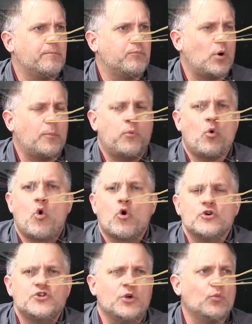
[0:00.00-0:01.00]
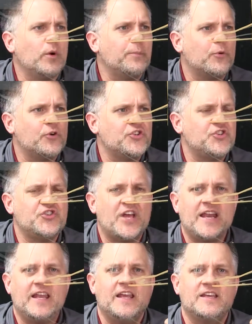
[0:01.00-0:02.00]
proportion, what
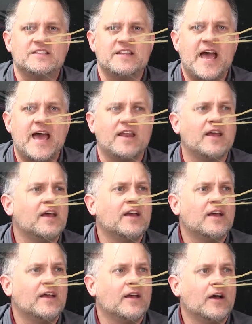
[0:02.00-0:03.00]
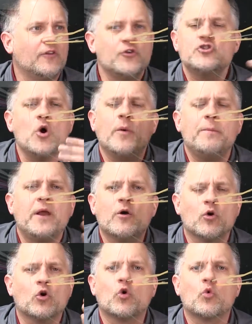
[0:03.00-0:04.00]
percent is that? There's no
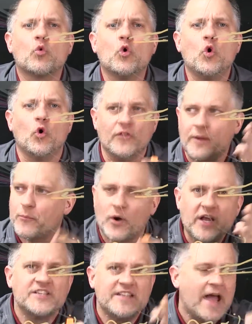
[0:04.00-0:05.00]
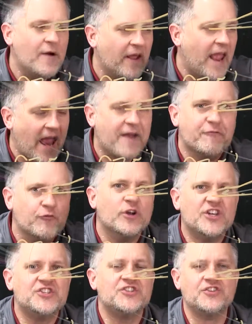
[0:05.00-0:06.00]
empirical rule that breaks down
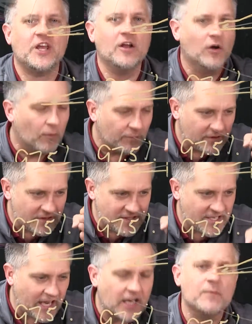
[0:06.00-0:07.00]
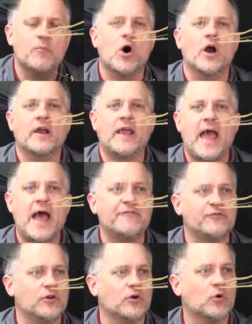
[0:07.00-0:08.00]
every single tick mark
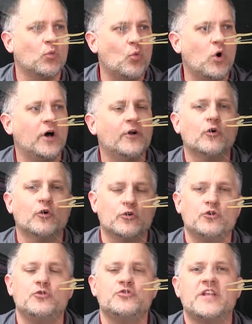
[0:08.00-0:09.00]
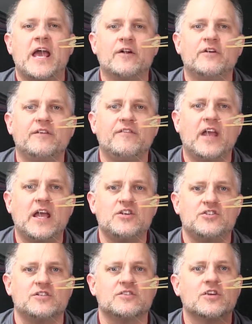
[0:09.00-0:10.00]
after 1 or 2 standard
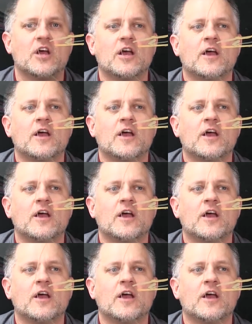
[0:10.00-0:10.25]
deviations.